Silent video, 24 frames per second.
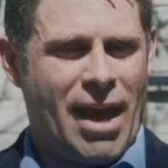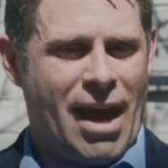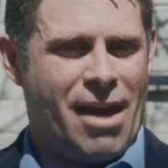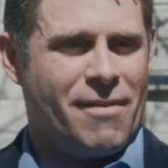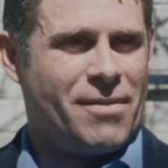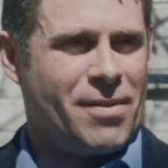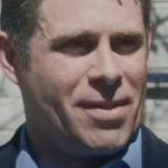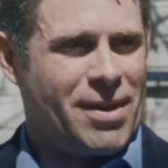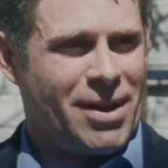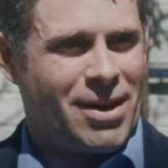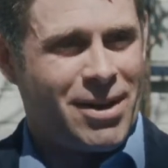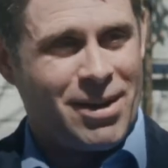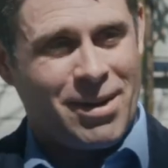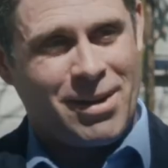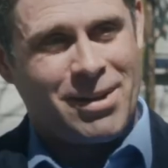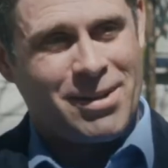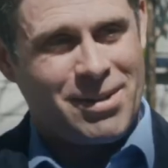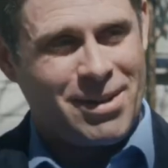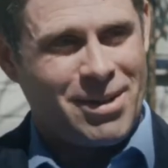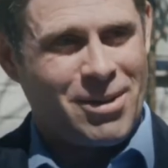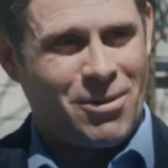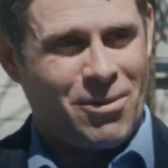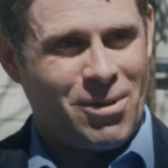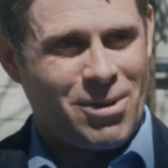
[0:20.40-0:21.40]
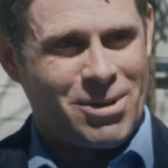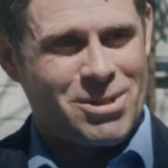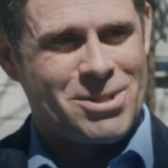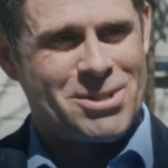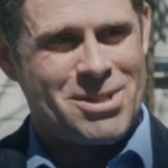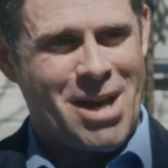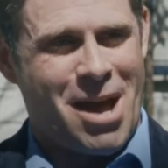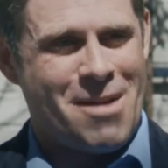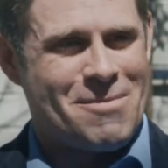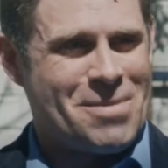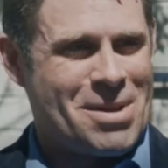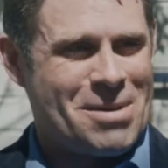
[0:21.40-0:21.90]
we have it there to, in order to
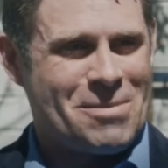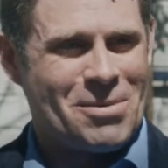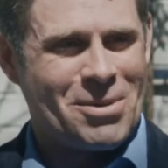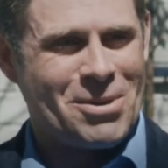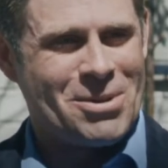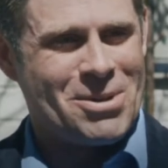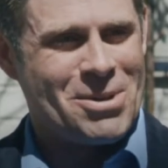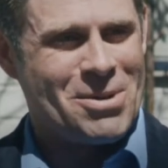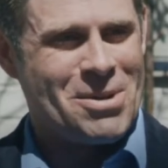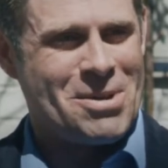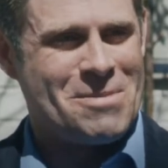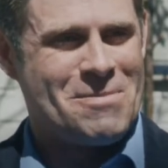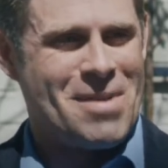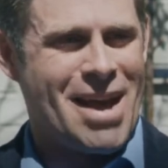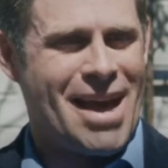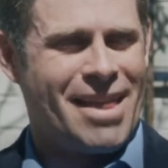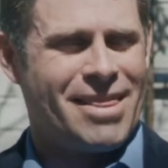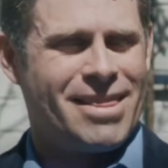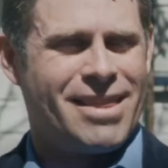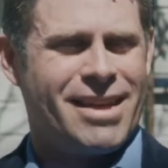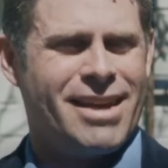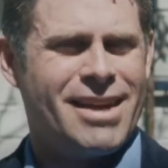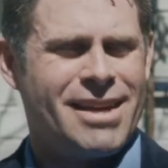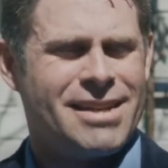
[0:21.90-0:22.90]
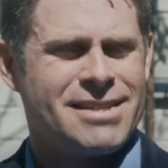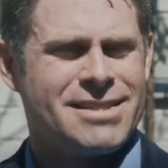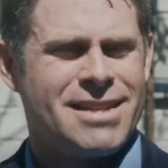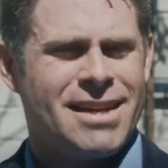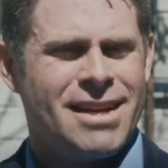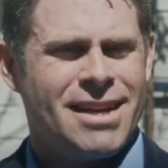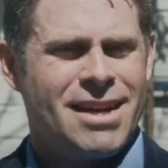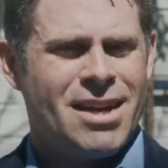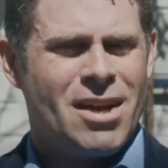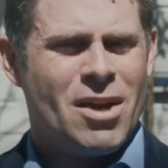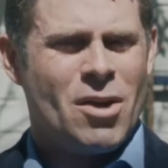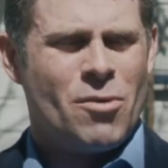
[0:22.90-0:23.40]
stop people who are doing bad things.
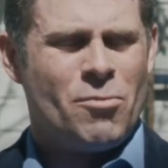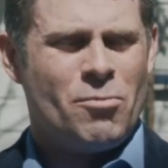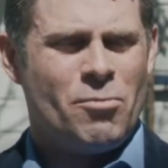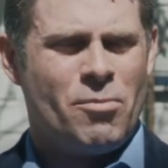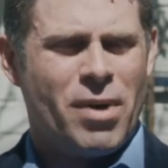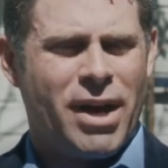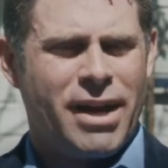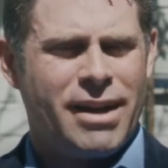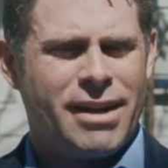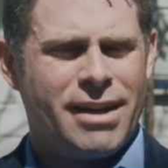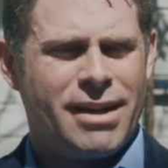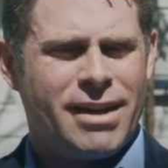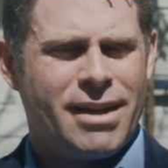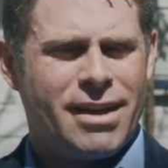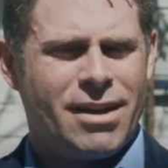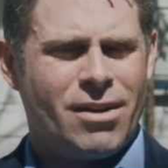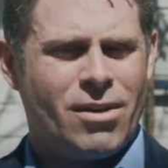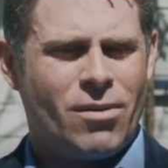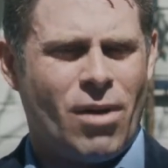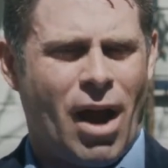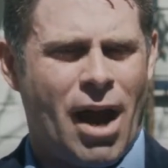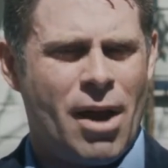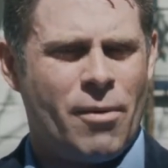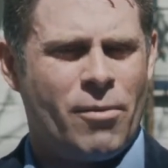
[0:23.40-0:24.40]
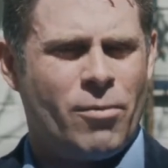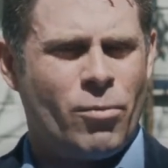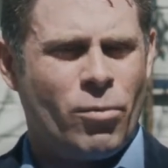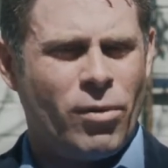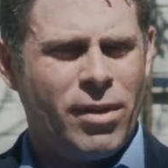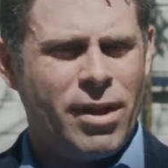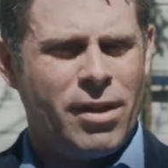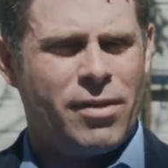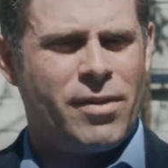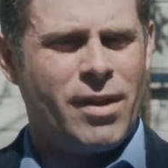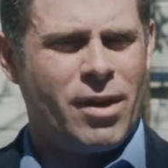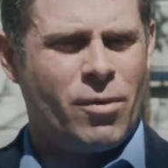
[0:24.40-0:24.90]
But I
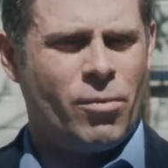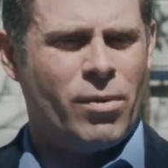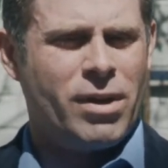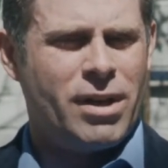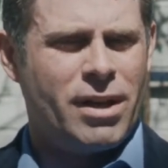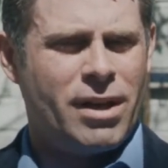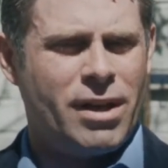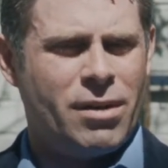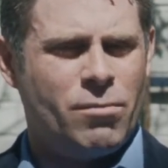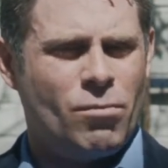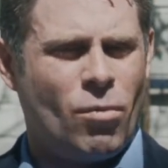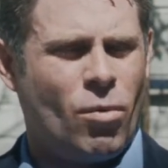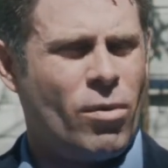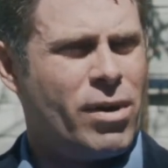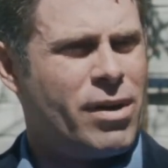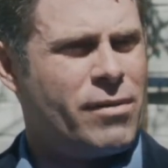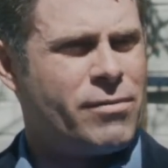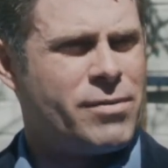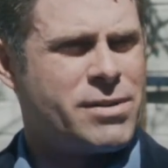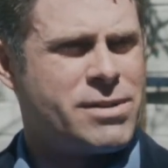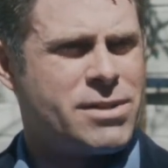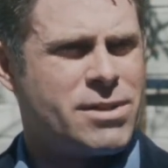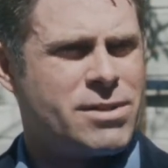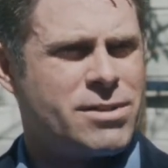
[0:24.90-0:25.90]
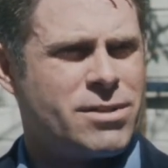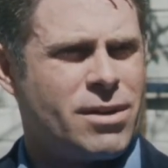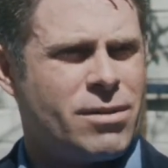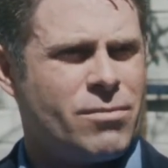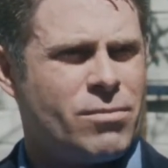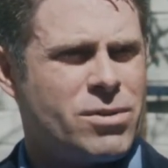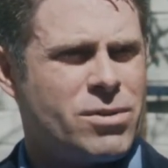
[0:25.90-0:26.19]
really think we need more emphasis